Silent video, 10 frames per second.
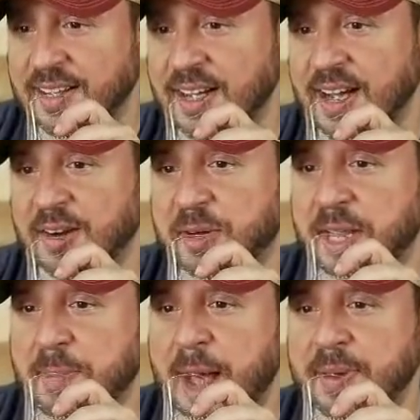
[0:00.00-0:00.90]
Uh,
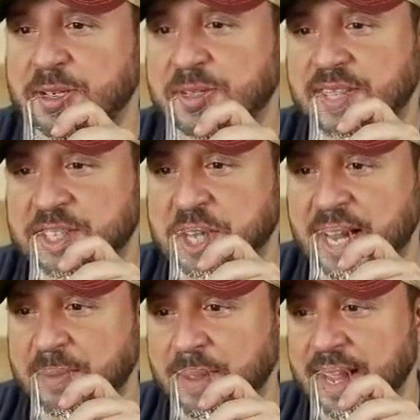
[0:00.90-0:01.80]
Ricky Bobby, did you say
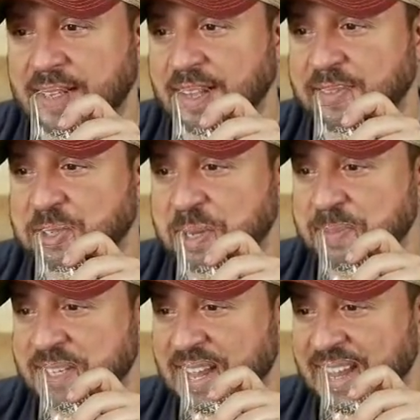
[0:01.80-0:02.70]
shake and bake? Love the stream
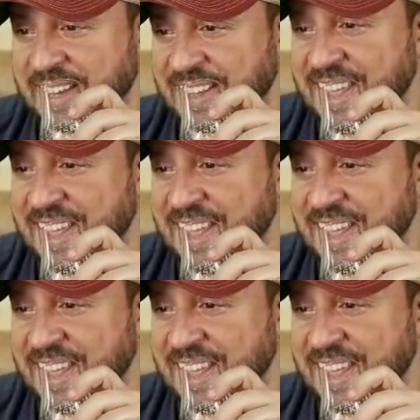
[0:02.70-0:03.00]
tonight.